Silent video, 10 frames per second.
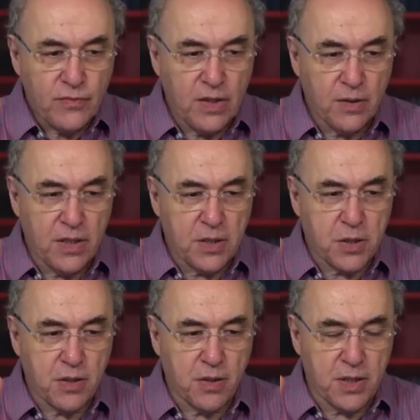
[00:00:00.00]

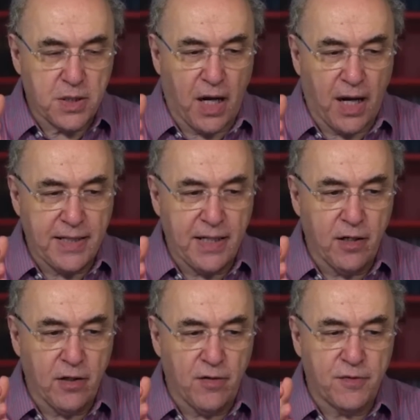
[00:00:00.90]
this
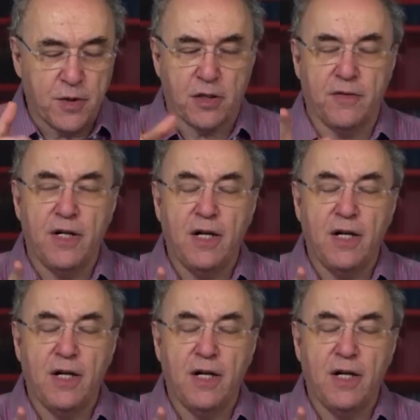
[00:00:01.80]
idea of sort of